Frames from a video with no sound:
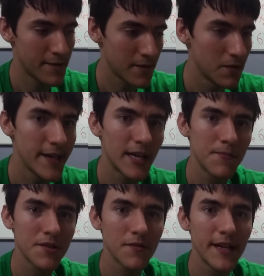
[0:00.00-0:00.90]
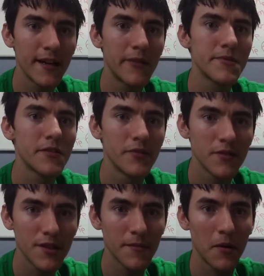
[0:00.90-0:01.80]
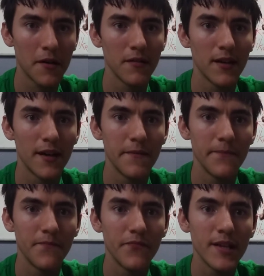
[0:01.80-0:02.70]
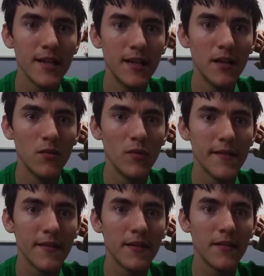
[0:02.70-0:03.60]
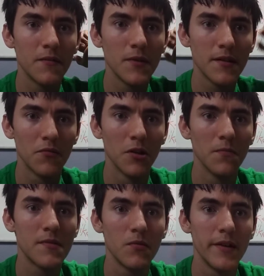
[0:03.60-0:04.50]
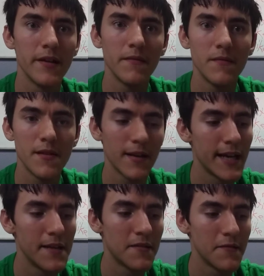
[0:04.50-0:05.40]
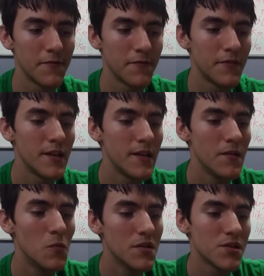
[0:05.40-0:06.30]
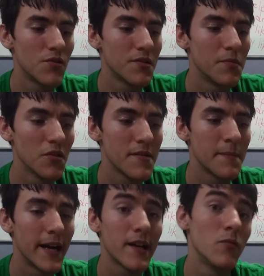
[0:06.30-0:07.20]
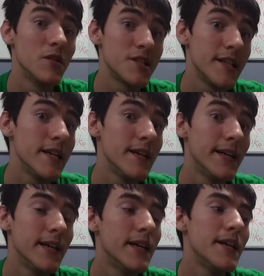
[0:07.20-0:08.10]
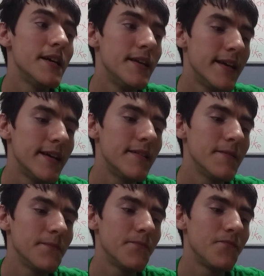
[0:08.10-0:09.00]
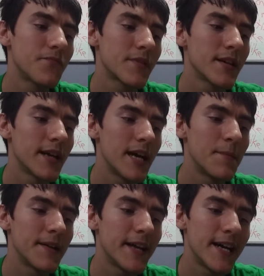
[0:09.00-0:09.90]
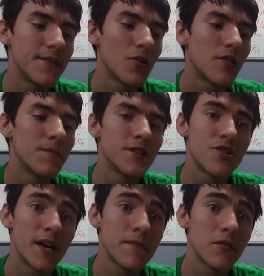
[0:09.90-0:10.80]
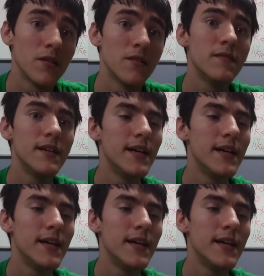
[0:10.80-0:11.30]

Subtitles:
So he comes over to the parking lot with a rope, so in case he was going to pull us back, in which he did. And my dad told him to drive slow.